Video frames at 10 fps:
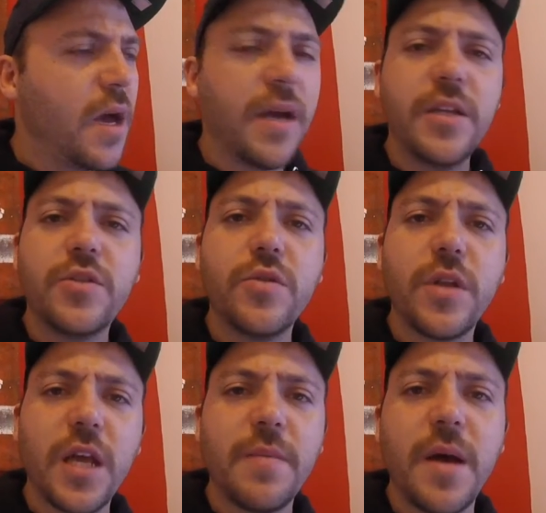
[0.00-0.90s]
I need to
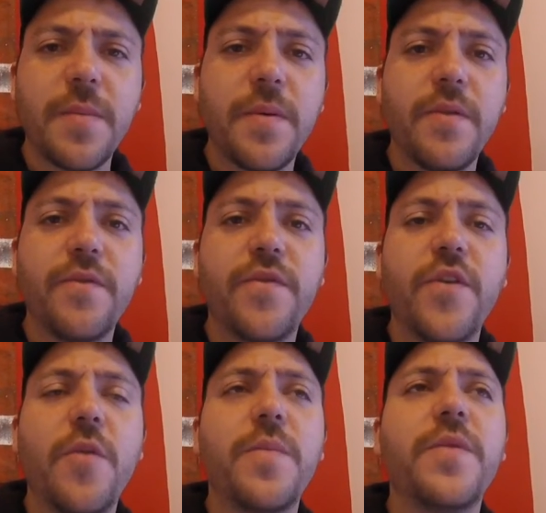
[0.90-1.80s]
climb up
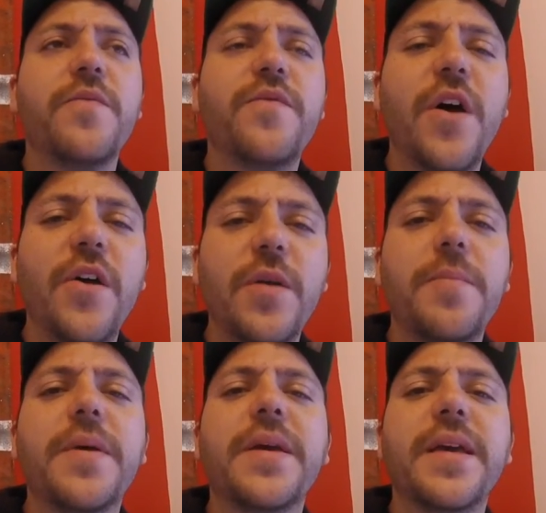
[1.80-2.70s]
from the very
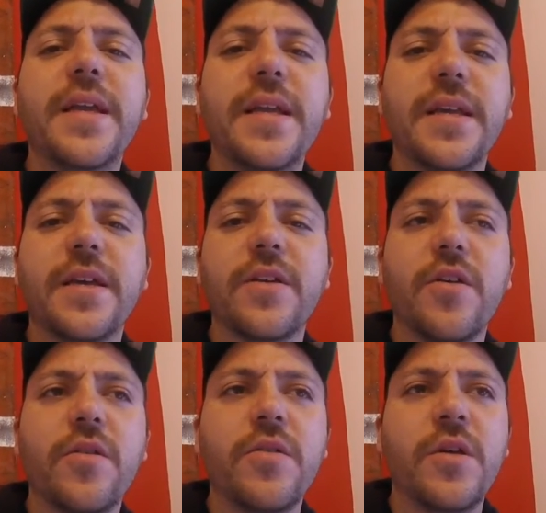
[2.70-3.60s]
beginning, you
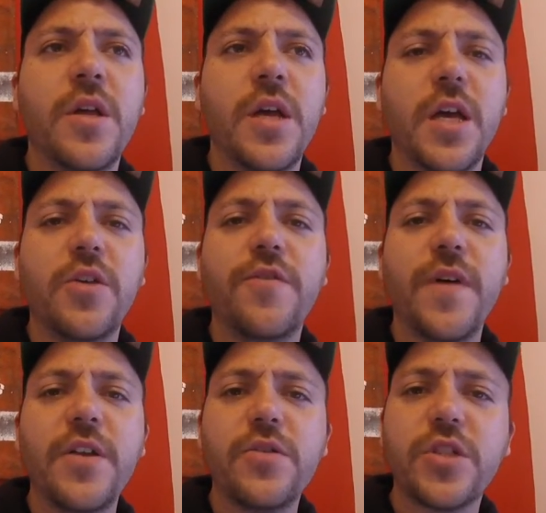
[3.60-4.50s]
know? And you
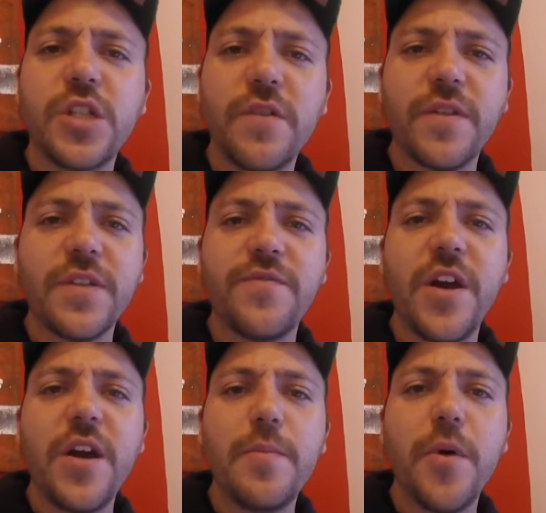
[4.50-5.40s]
find yourself at the
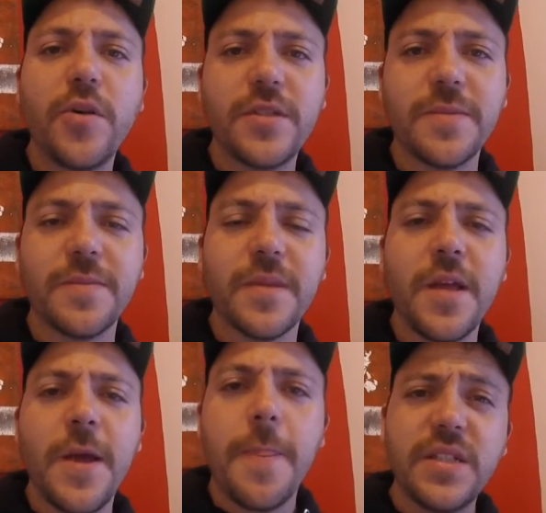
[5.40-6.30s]
very bottom.
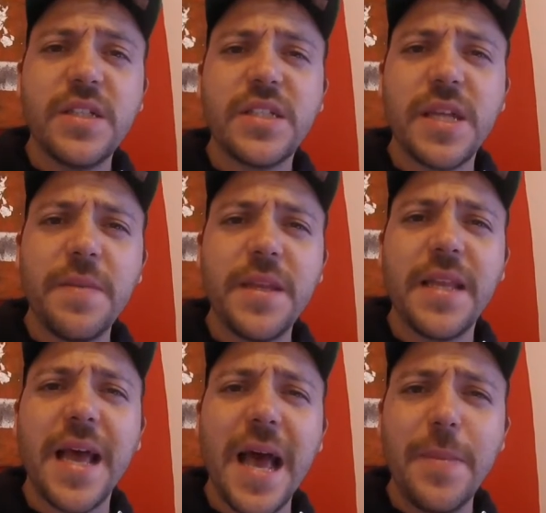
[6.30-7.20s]
This is something
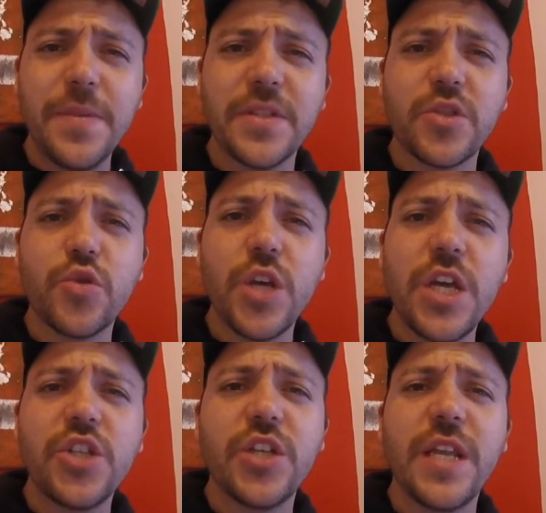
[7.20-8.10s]
that happens to
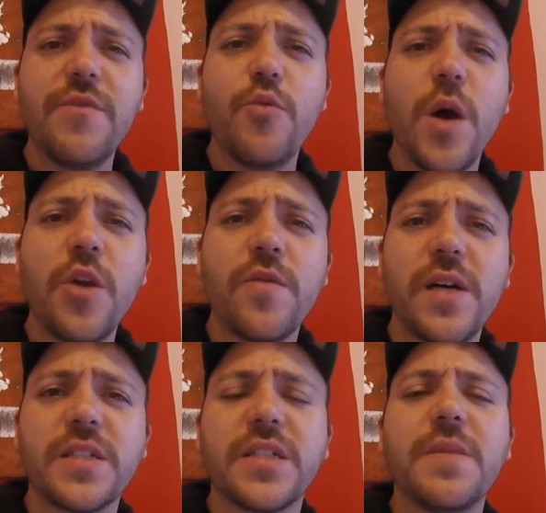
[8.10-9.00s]
each and every one of
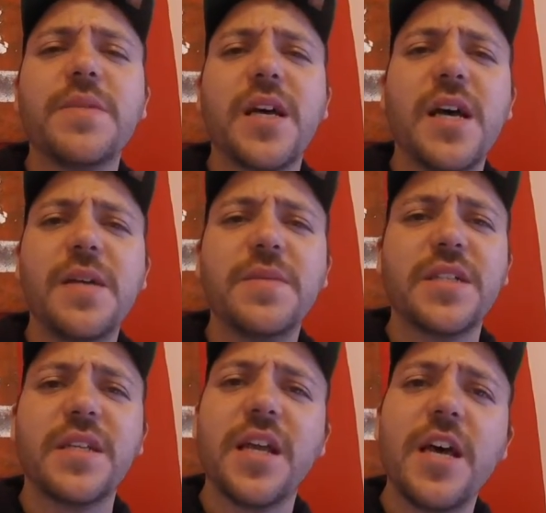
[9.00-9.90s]
us. Sometimes
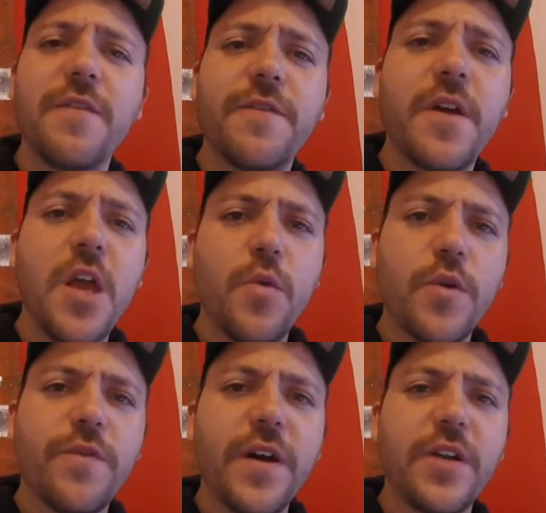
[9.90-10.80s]
in life, we
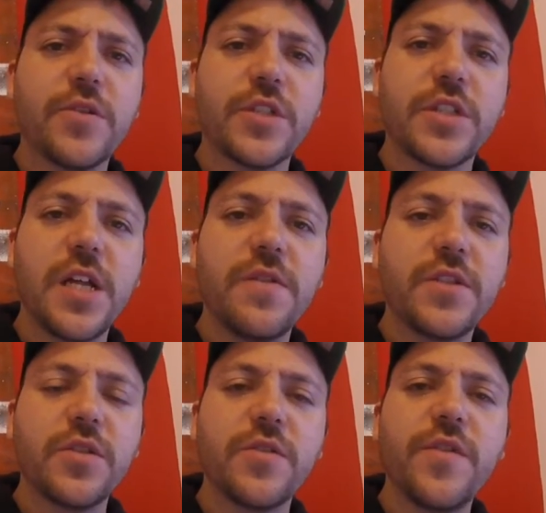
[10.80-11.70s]
find
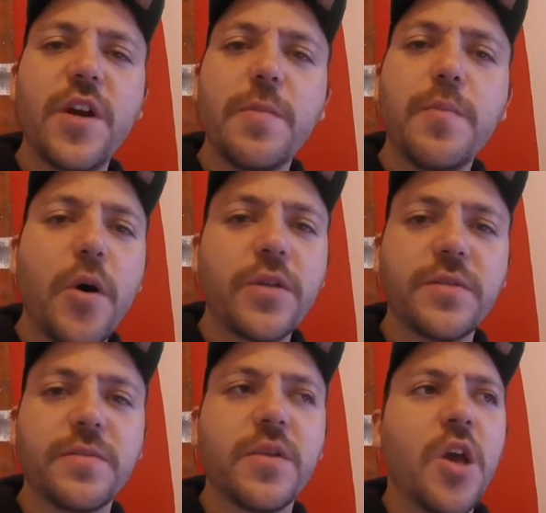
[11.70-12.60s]
ourselves on the very bottom.